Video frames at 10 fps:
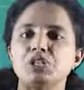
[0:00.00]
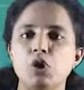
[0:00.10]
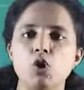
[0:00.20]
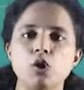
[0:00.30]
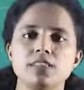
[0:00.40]

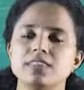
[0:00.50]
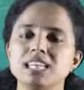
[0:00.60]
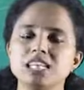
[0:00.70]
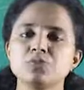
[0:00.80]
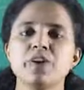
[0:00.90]
So
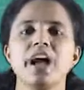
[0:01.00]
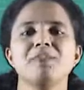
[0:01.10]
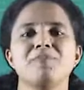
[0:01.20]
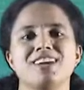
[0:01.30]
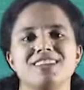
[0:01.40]
these
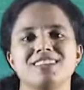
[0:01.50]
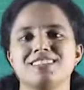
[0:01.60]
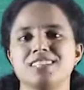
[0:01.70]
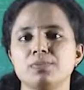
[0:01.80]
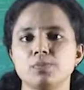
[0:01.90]
fine particles
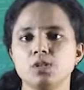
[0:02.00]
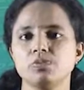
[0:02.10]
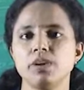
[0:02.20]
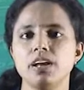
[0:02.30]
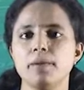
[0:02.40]
in the
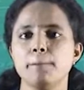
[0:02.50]
atmosphere